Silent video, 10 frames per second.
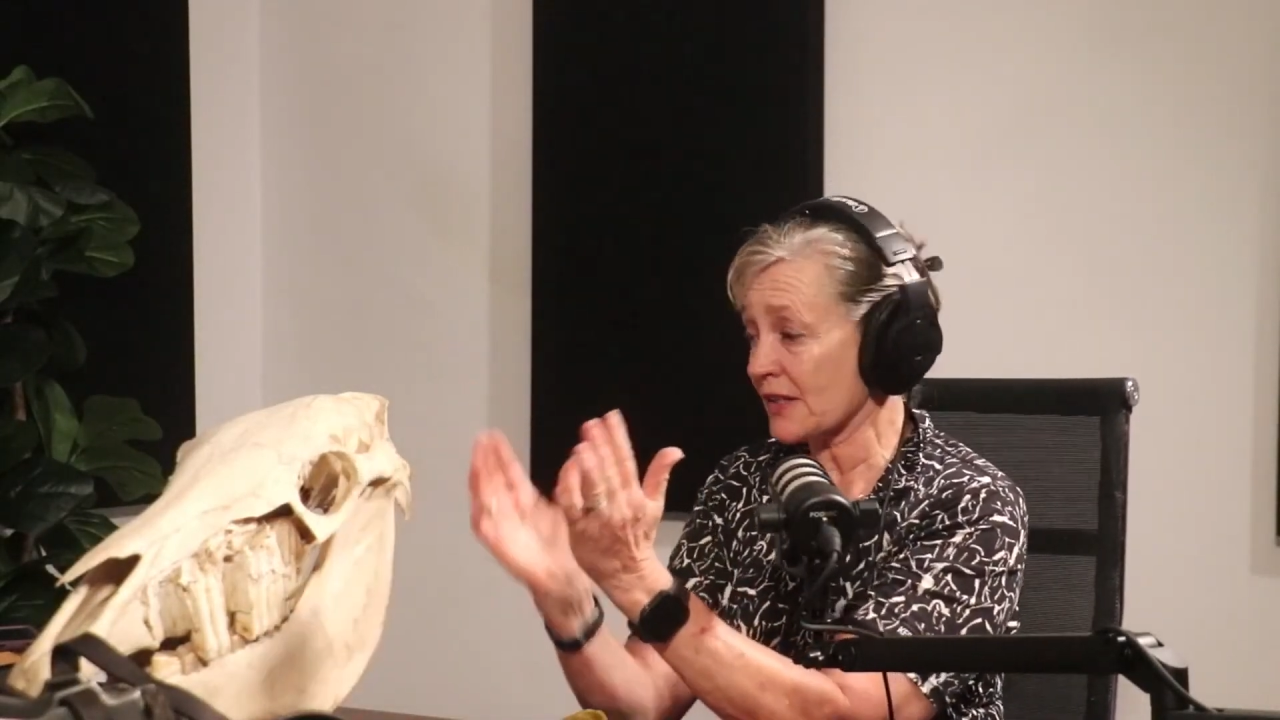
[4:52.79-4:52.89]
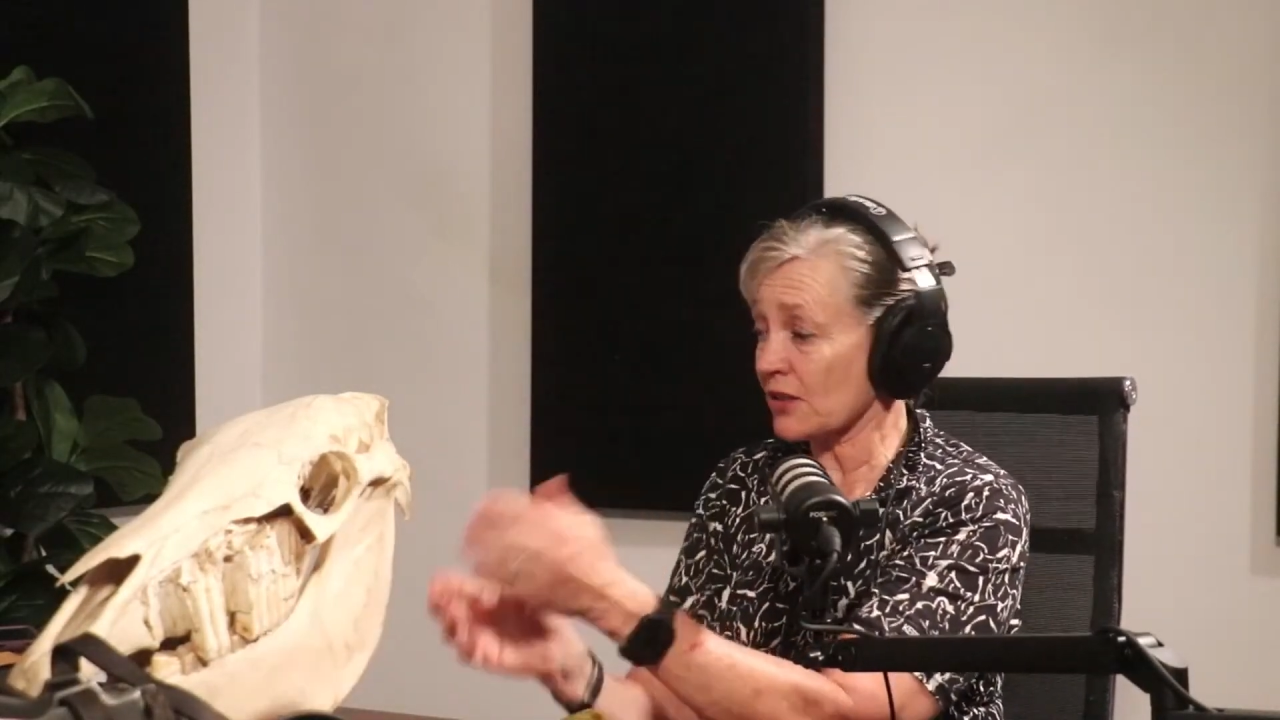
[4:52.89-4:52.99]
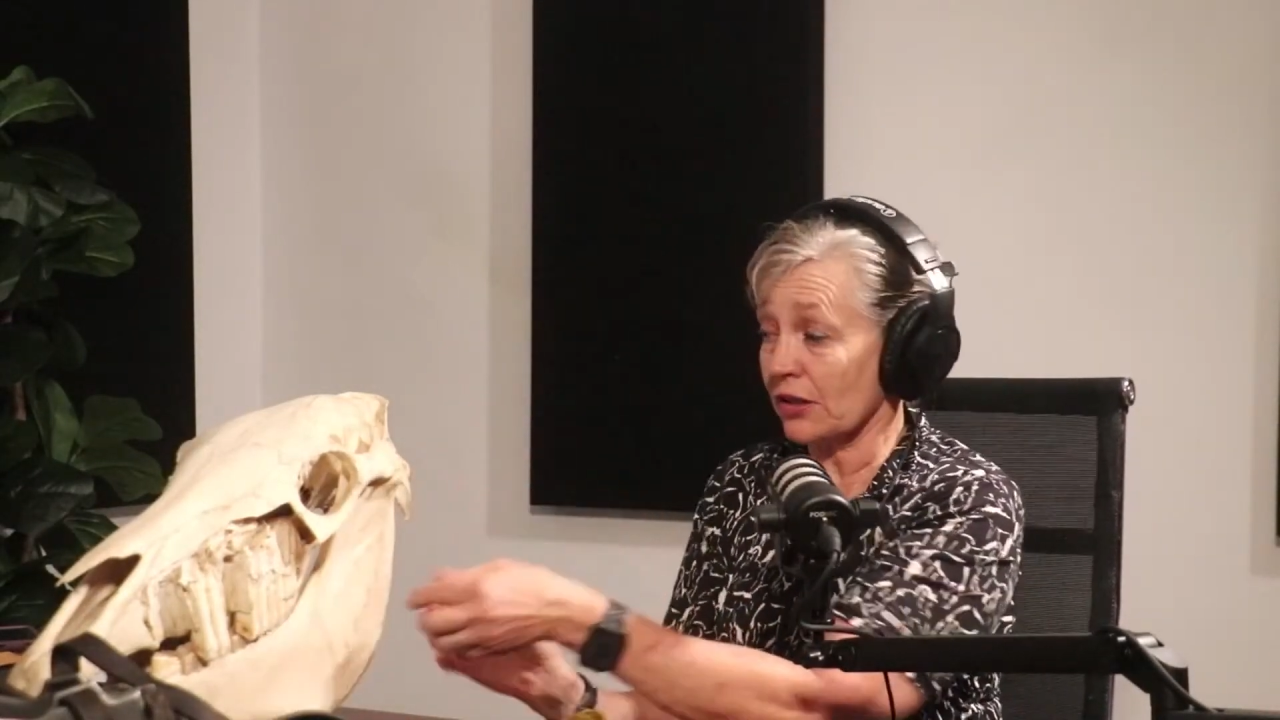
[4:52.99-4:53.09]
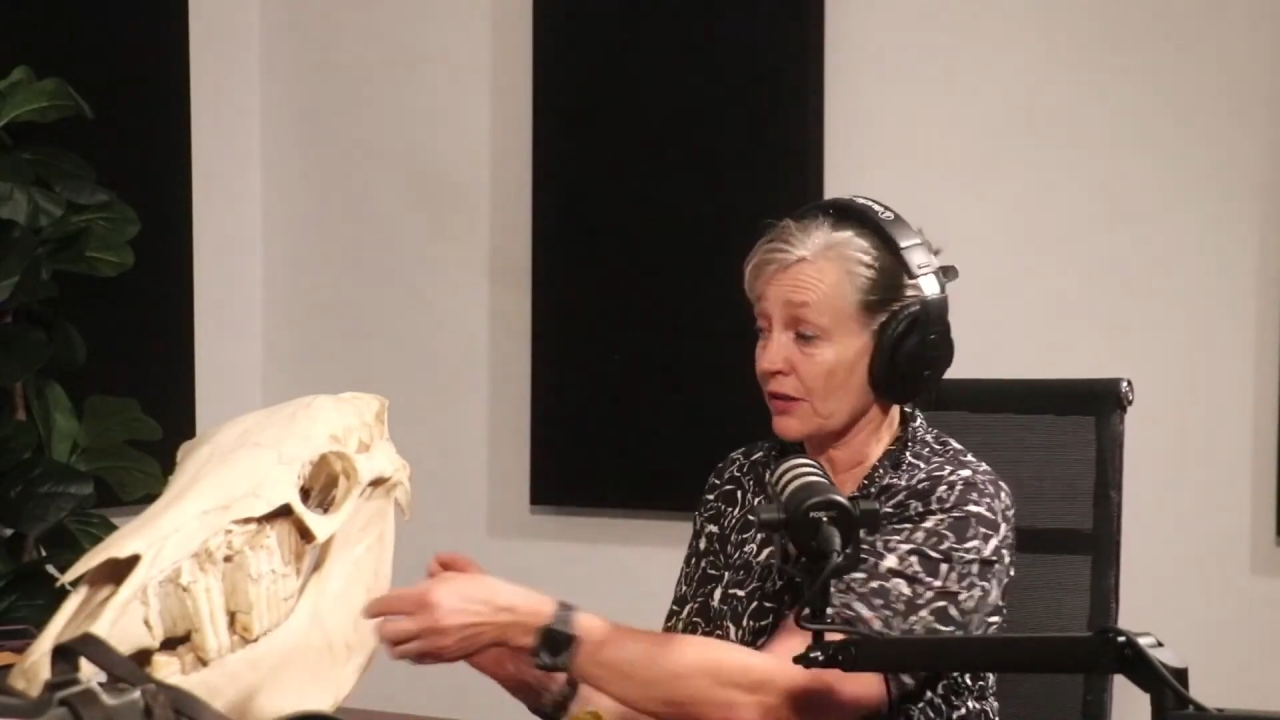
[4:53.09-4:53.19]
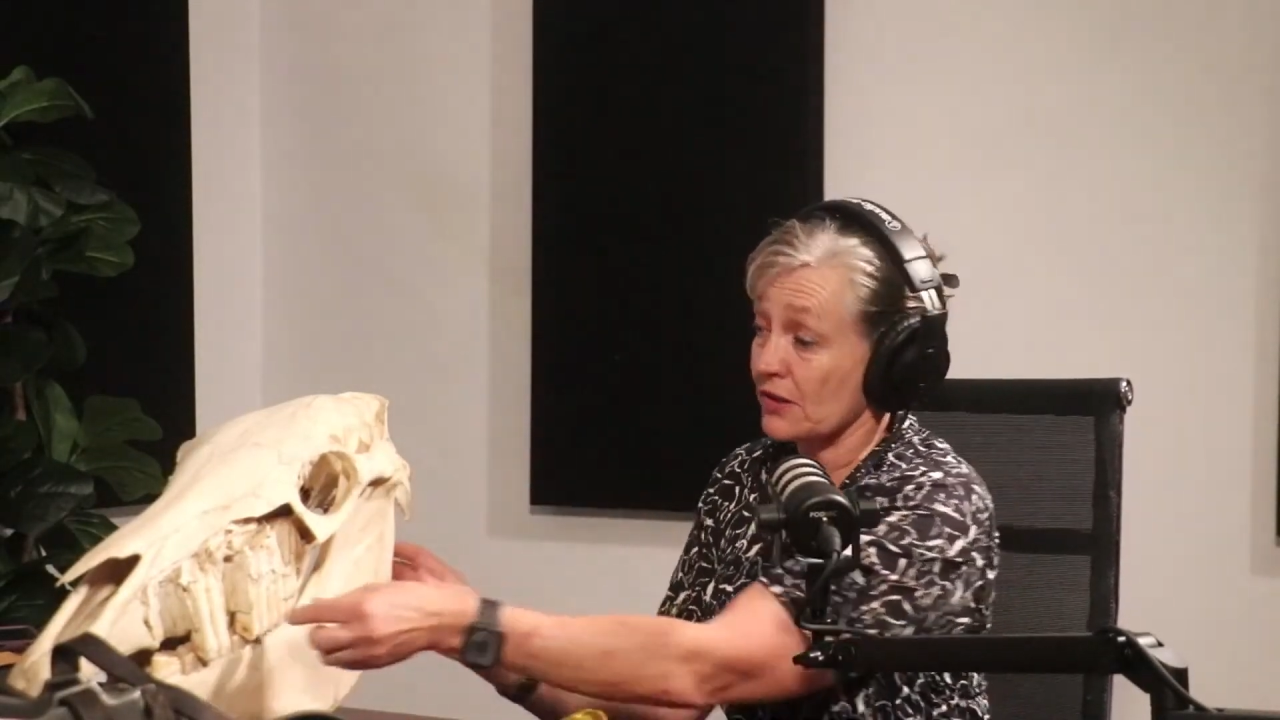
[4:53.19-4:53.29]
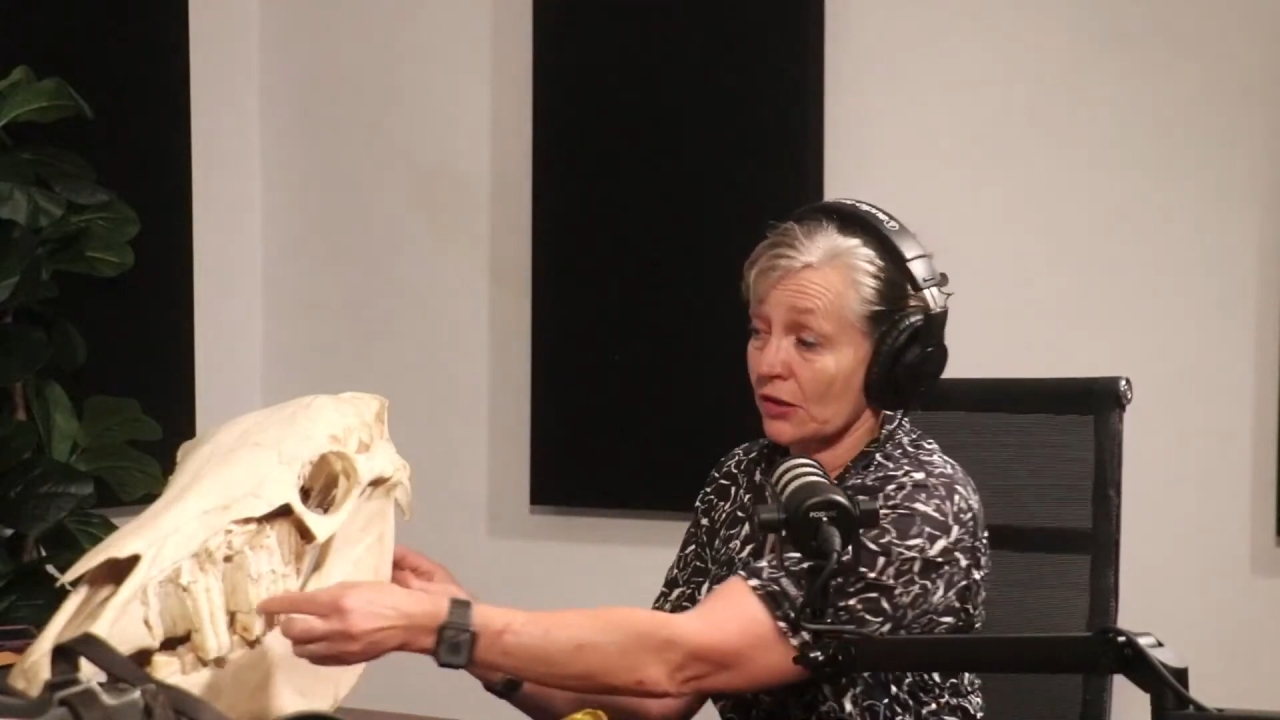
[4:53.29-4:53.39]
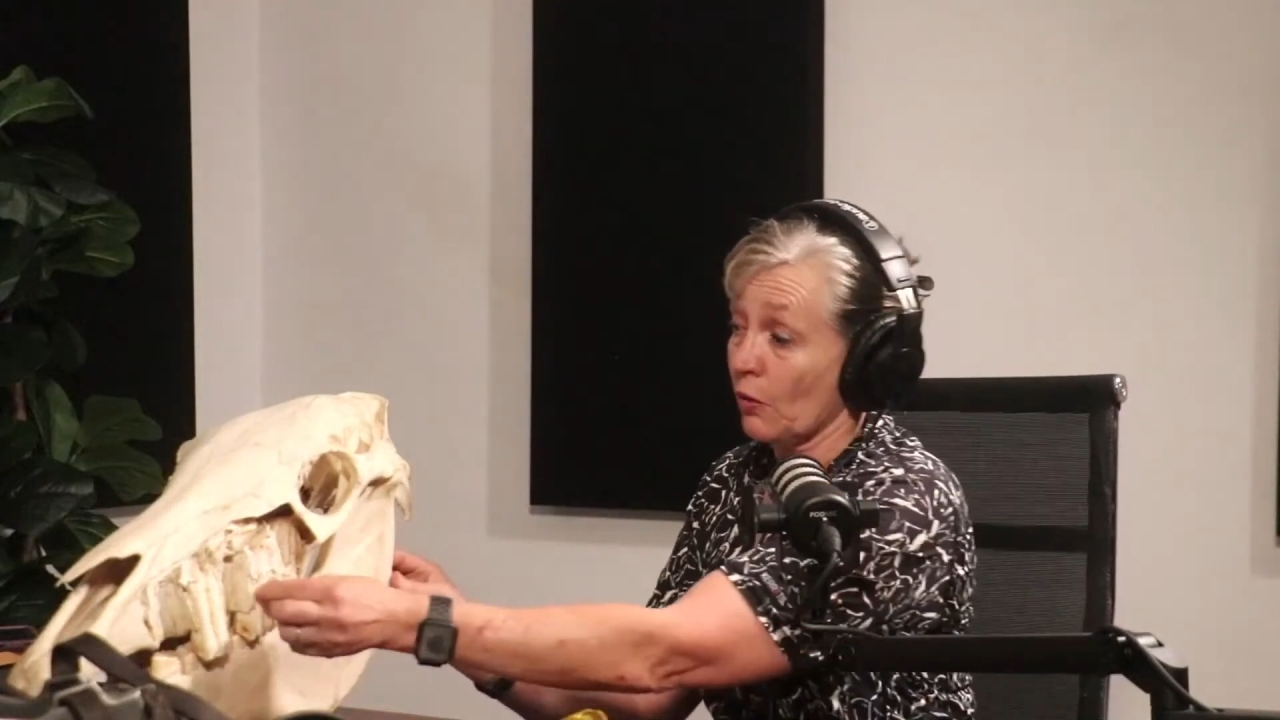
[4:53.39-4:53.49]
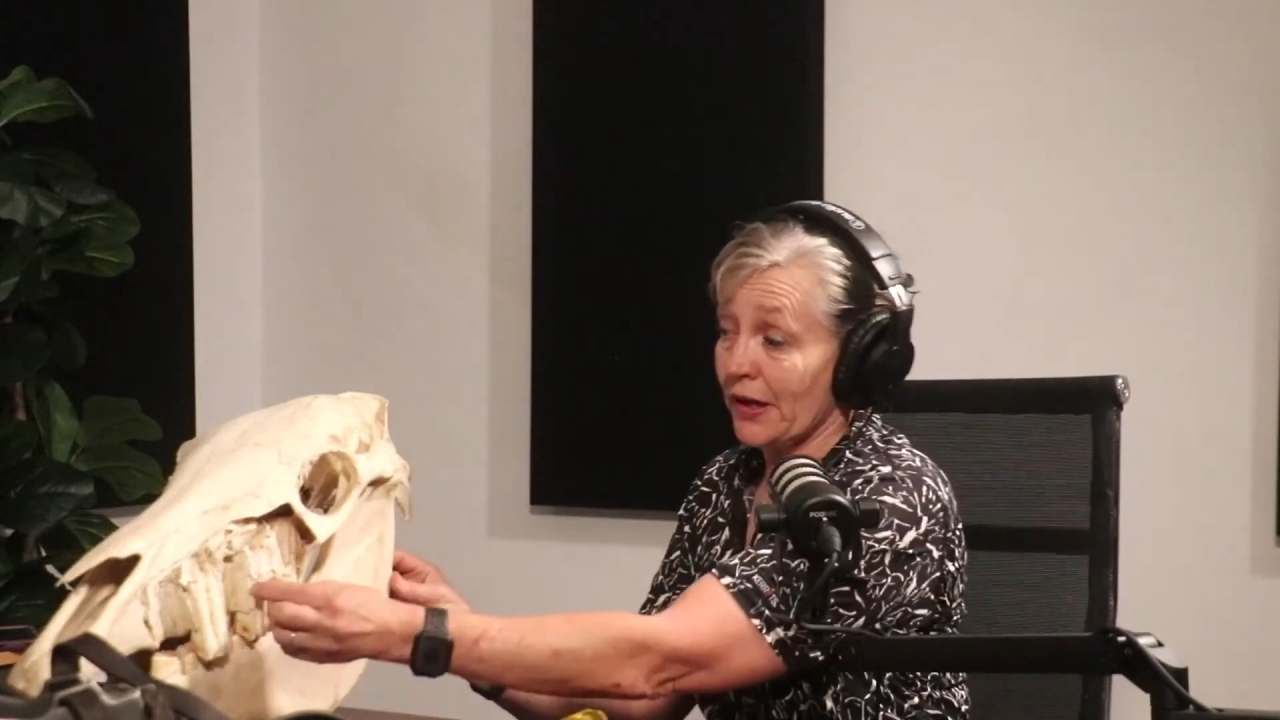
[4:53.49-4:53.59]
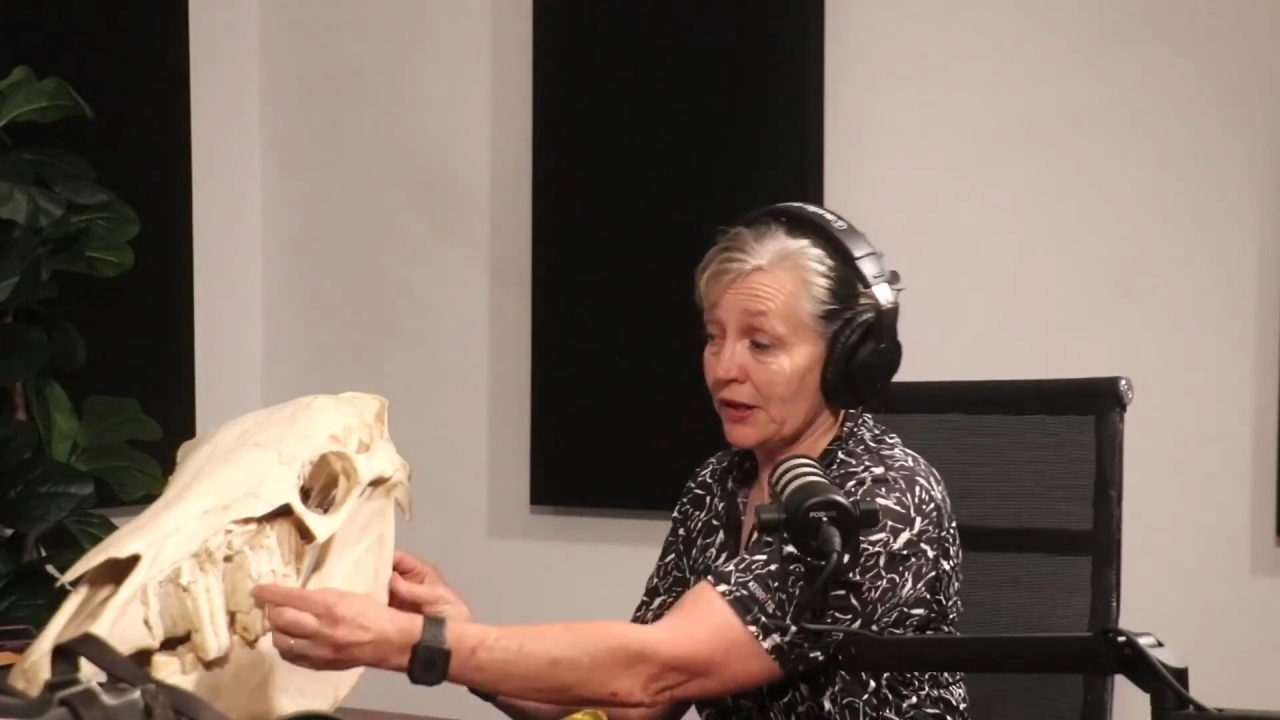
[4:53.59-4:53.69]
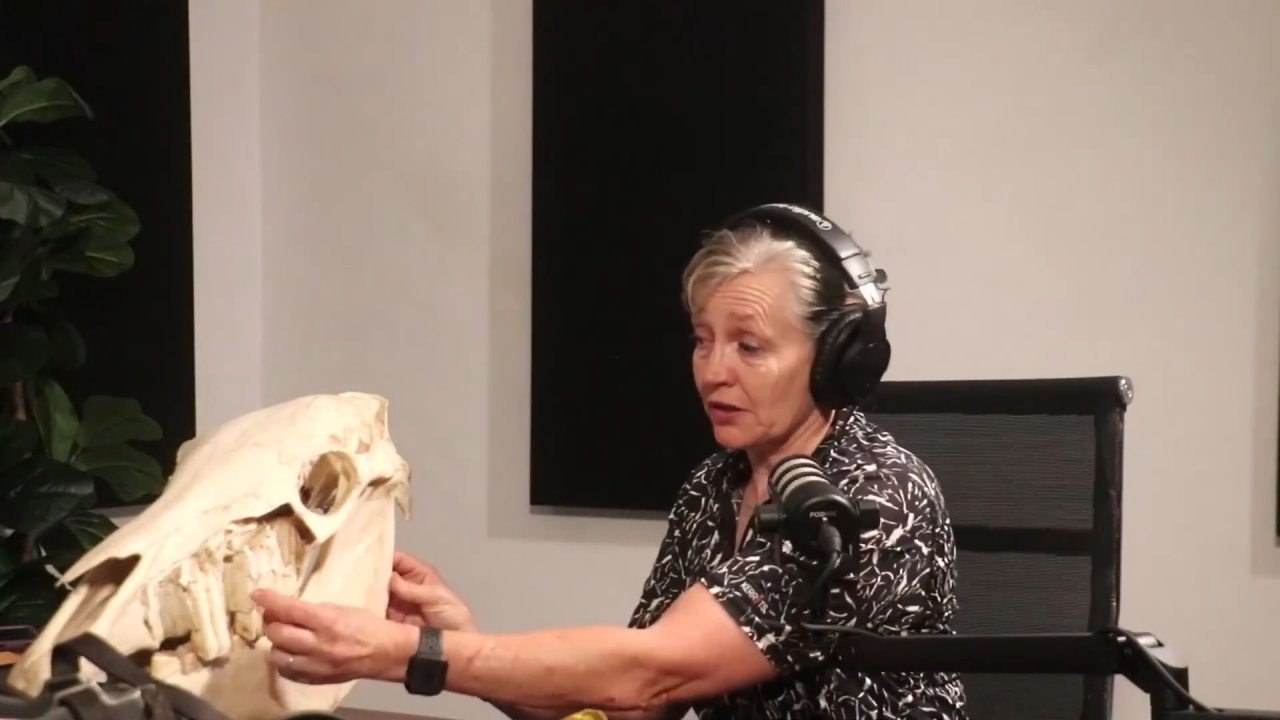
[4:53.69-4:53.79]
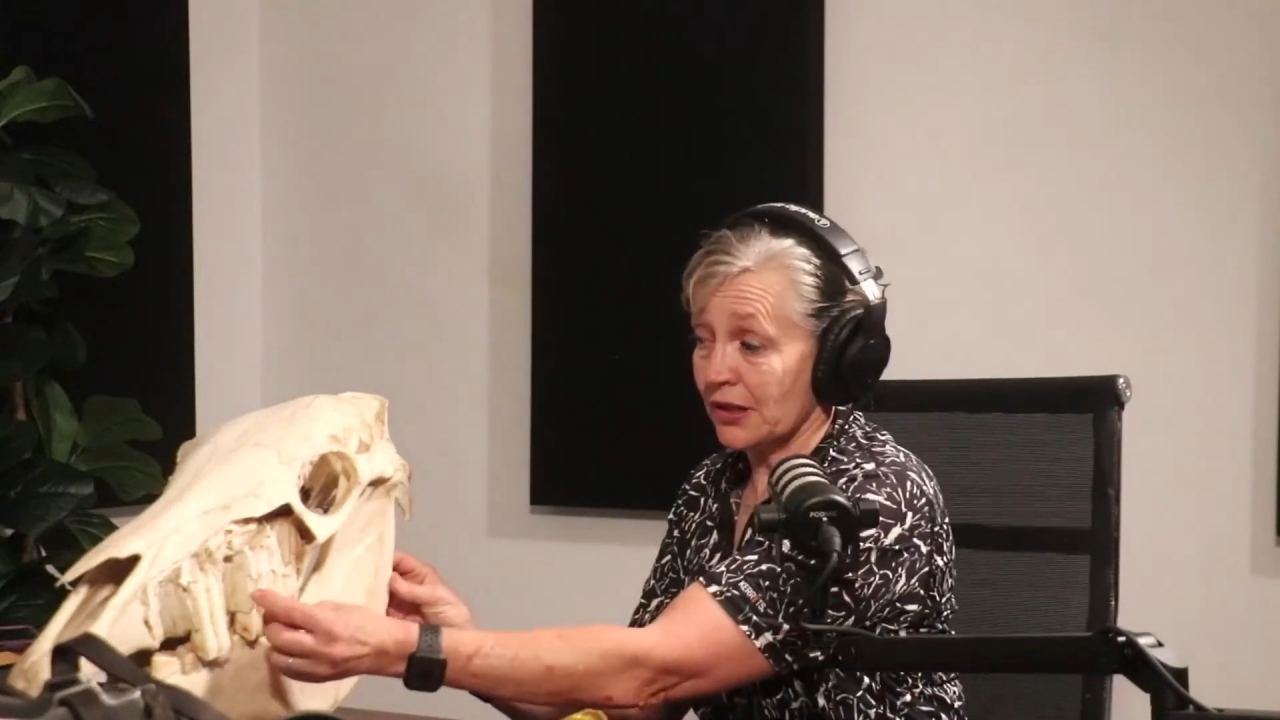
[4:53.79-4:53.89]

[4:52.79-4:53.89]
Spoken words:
So there's no way you're going